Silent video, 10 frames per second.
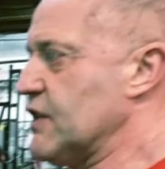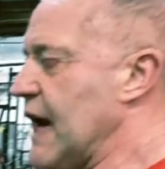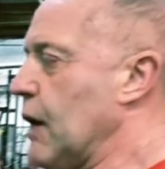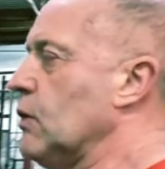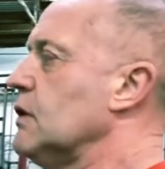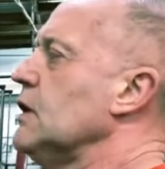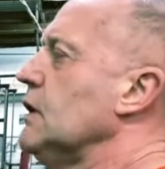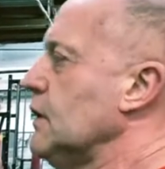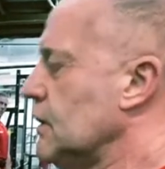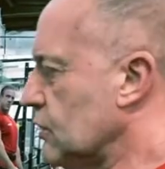now,
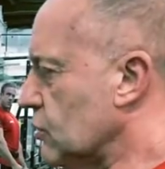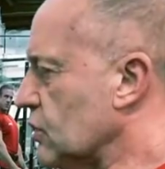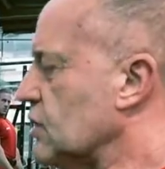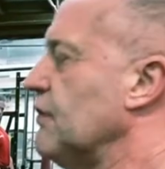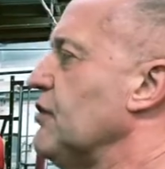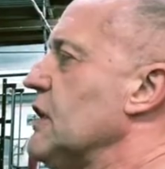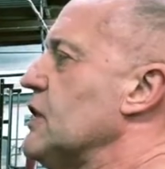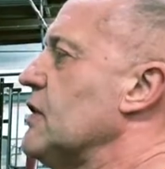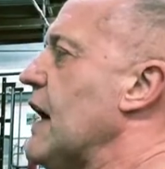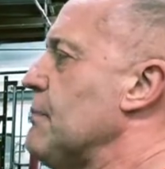just to
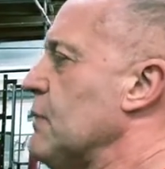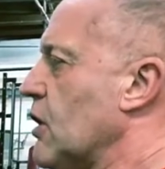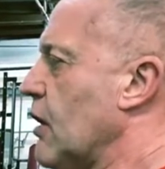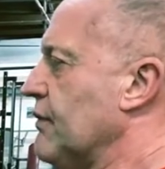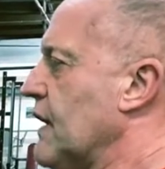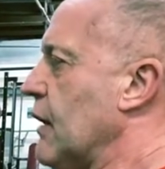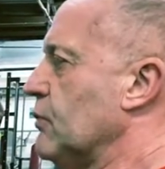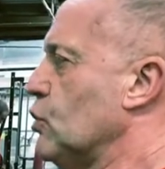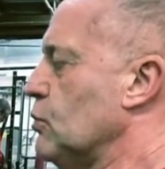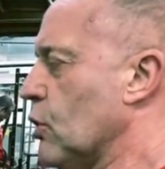finish that bit off now.
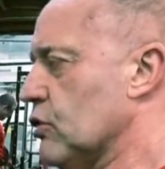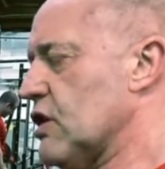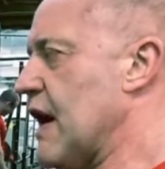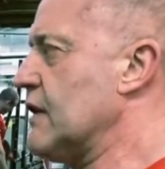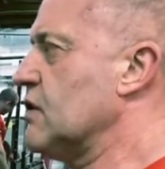2 more sets.